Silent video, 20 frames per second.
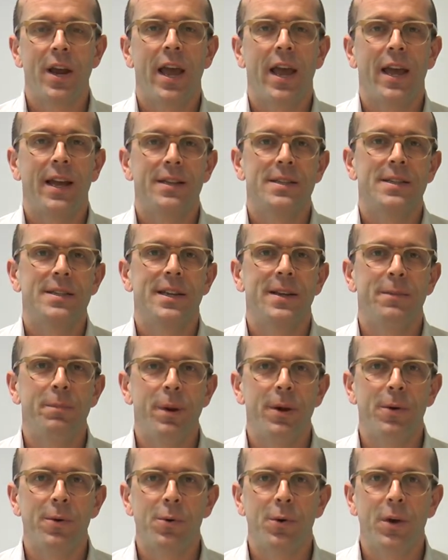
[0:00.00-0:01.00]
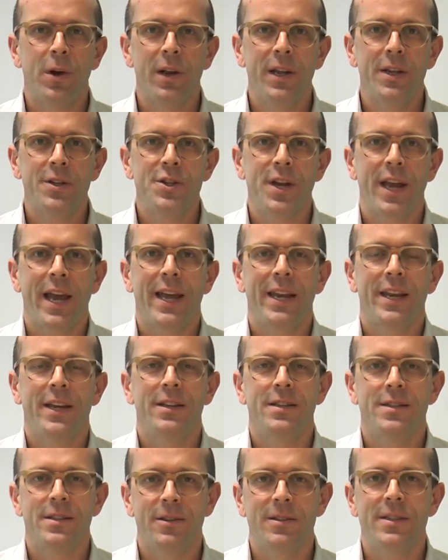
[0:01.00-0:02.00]
at Imperial College and a
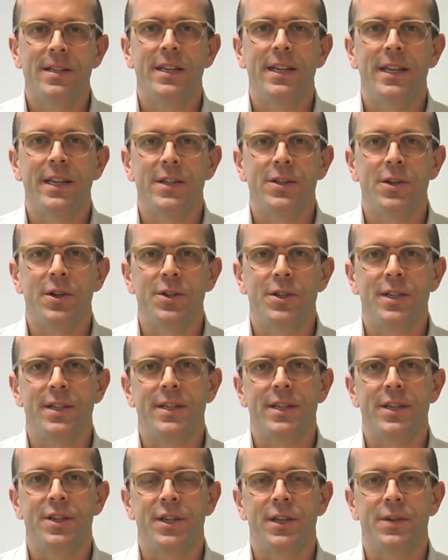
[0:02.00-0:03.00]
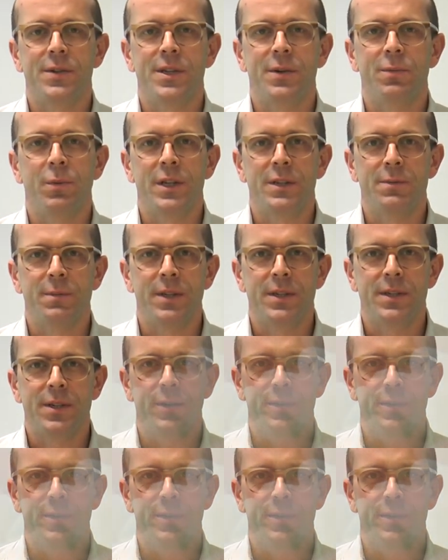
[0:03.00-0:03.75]
consultant neonatologist at Chelsea and Westminster